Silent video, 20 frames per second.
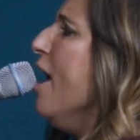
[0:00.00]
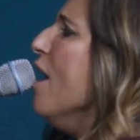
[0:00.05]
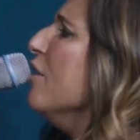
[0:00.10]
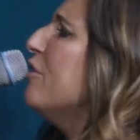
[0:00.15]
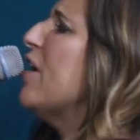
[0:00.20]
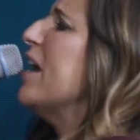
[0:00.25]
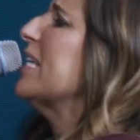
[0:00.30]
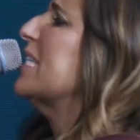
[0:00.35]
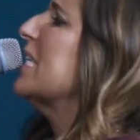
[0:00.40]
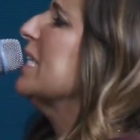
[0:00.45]

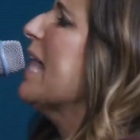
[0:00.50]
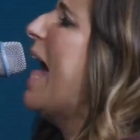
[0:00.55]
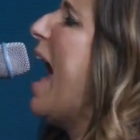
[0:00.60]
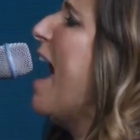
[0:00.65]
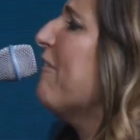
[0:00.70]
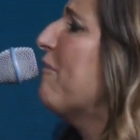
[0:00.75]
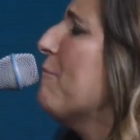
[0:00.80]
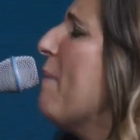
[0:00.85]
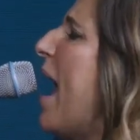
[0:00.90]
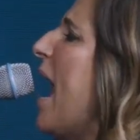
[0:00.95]
This
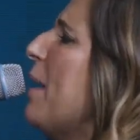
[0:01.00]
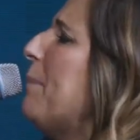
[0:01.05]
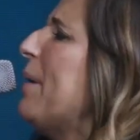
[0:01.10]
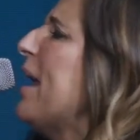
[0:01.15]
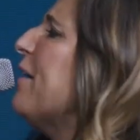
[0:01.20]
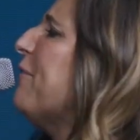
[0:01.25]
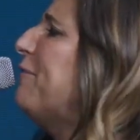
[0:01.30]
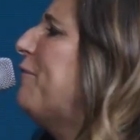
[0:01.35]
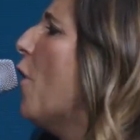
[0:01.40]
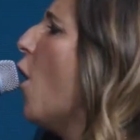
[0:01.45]
life may
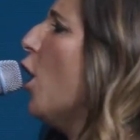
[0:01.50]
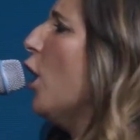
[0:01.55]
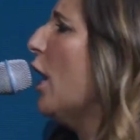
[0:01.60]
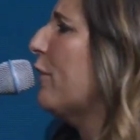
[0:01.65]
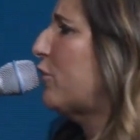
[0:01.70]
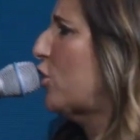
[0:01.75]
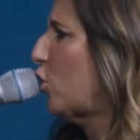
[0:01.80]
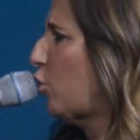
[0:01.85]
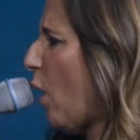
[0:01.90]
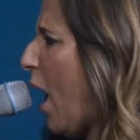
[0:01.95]
be full
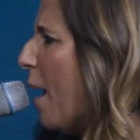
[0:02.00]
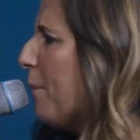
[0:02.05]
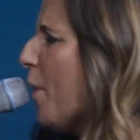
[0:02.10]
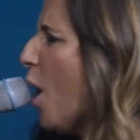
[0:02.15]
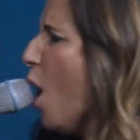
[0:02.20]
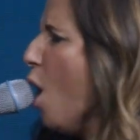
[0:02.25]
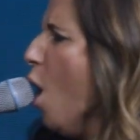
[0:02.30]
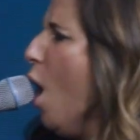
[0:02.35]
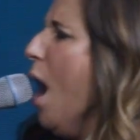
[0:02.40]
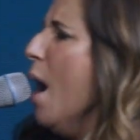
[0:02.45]
of
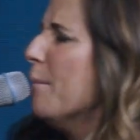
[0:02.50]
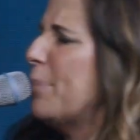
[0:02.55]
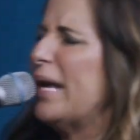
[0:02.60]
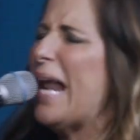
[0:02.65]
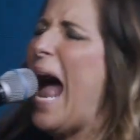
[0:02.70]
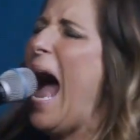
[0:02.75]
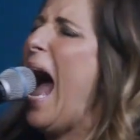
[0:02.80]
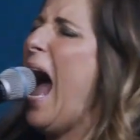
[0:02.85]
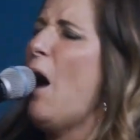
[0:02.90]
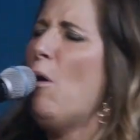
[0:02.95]
trouble, but
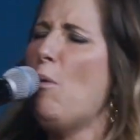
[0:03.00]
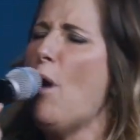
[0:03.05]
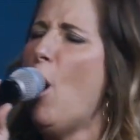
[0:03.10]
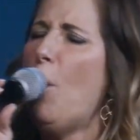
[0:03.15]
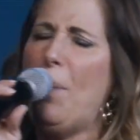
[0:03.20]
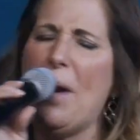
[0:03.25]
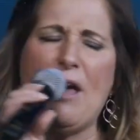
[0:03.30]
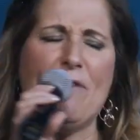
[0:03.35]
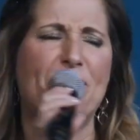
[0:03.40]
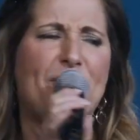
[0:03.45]
I will
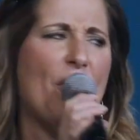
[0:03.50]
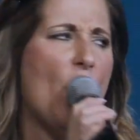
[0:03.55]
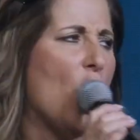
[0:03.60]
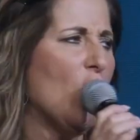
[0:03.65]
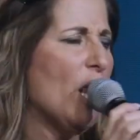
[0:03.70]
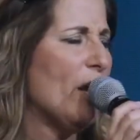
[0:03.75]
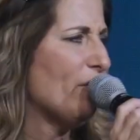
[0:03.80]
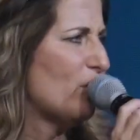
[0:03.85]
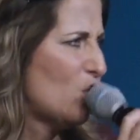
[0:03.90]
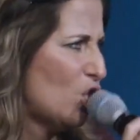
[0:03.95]
be
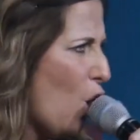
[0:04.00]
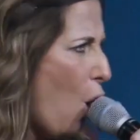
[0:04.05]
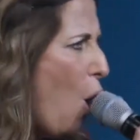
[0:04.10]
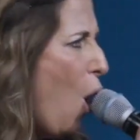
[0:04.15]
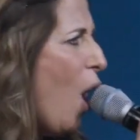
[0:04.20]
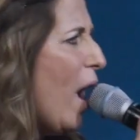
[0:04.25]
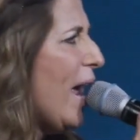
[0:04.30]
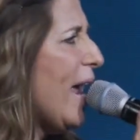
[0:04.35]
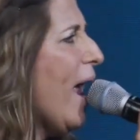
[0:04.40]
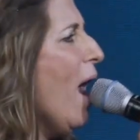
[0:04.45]
full of
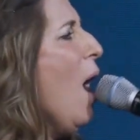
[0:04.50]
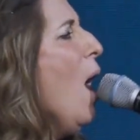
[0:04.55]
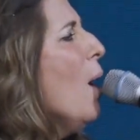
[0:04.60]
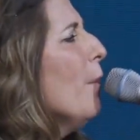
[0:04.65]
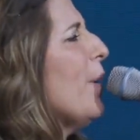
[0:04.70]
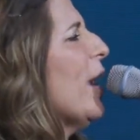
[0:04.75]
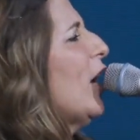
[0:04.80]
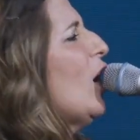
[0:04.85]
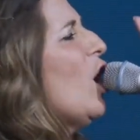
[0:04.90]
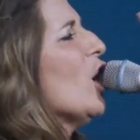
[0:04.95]
joy
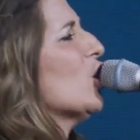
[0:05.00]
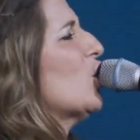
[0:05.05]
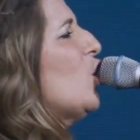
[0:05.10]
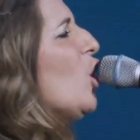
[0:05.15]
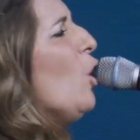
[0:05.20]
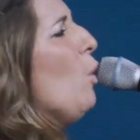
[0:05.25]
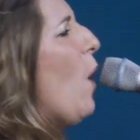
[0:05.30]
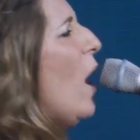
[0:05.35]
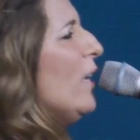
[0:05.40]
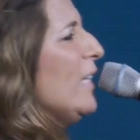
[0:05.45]
because
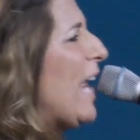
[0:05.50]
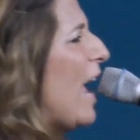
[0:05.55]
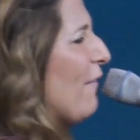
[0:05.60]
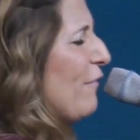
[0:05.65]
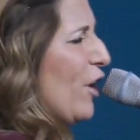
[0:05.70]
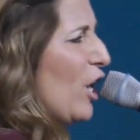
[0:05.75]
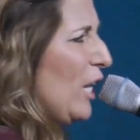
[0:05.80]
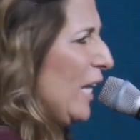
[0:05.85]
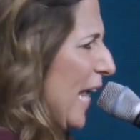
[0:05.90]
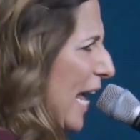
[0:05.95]
you will
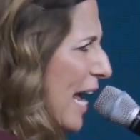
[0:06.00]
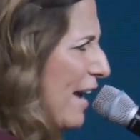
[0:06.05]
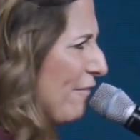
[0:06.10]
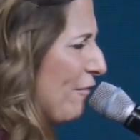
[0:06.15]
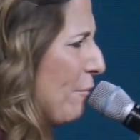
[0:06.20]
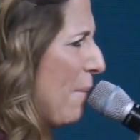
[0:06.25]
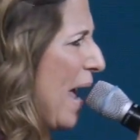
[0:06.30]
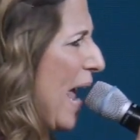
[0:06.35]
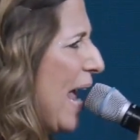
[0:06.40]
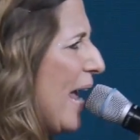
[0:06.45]
never
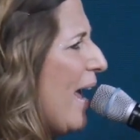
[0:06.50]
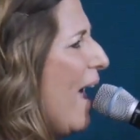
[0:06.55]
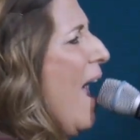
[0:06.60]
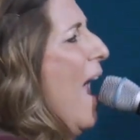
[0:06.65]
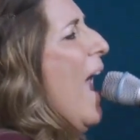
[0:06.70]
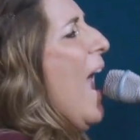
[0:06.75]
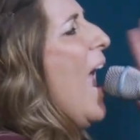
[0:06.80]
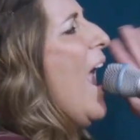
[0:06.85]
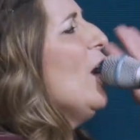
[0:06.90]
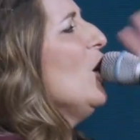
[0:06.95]
leave me
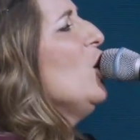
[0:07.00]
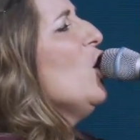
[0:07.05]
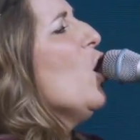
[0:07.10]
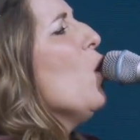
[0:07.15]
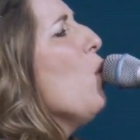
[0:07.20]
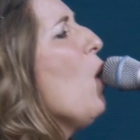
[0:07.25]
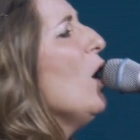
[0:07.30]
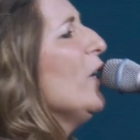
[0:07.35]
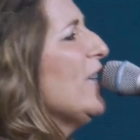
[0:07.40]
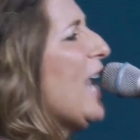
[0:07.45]
and you
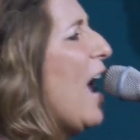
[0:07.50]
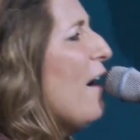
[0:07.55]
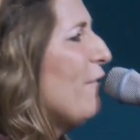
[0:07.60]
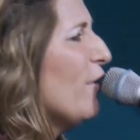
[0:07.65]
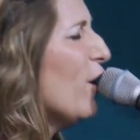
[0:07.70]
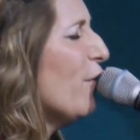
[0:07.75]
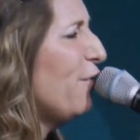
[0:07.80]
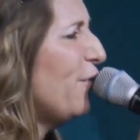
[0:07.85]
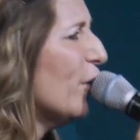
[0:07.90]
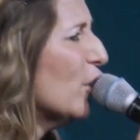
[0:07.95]
will
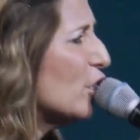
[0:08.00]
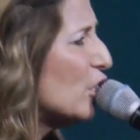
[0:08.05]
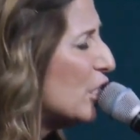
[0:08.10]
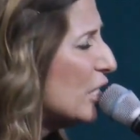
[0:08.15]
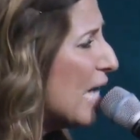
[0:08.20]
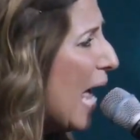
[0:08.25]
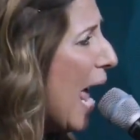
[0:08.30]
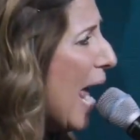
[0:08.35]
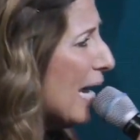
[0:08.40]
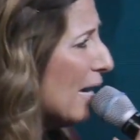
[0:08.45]
never
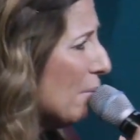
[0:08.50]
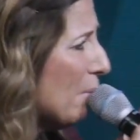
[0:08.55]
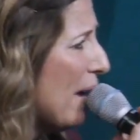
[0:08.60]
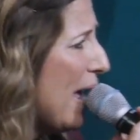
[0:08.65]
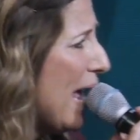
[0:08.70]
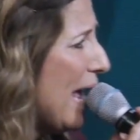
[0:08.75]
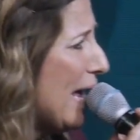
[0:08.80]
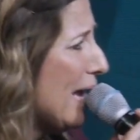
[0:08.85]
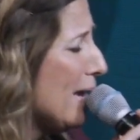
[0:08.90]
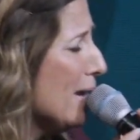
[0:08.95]
forsake
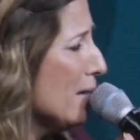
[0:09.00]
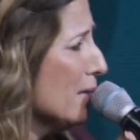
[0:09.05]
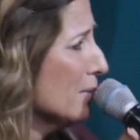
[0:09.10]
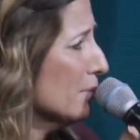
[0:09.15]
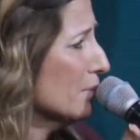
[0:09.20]
me.